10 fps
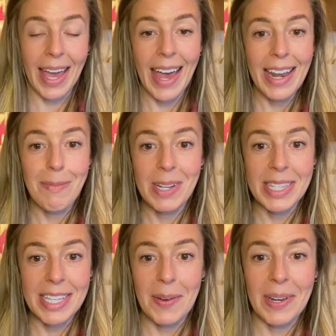ahead and
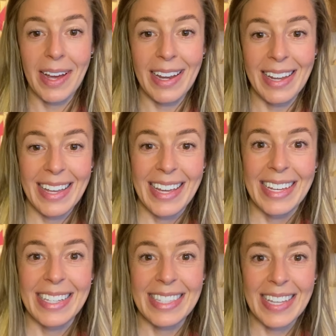what's going on.
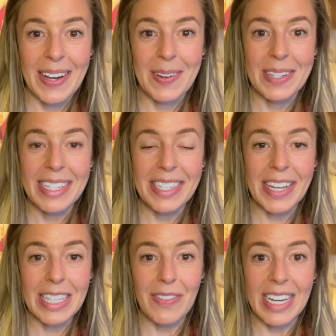So just
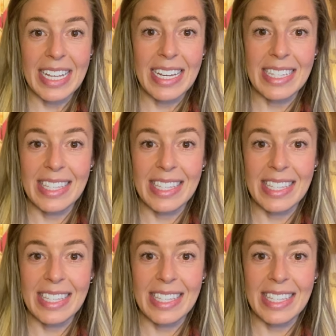lots of ideas,